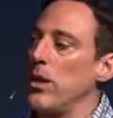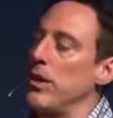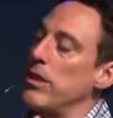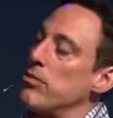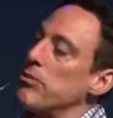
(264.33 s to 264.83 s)

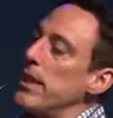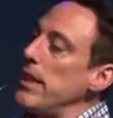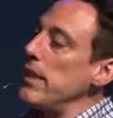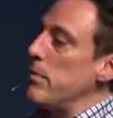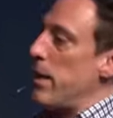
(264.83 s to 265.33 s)
is
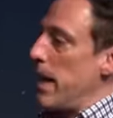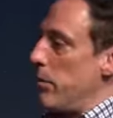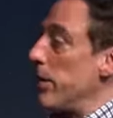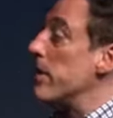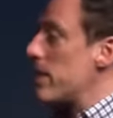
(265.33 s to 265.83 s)
reading the
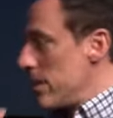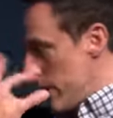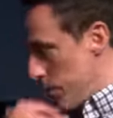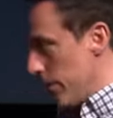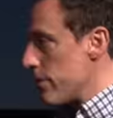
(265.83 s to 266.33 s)
Bible. It's a
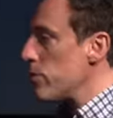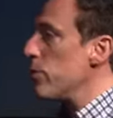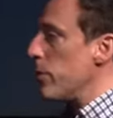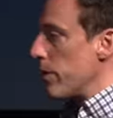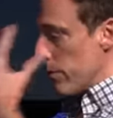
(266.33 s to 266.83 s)
spiritual book.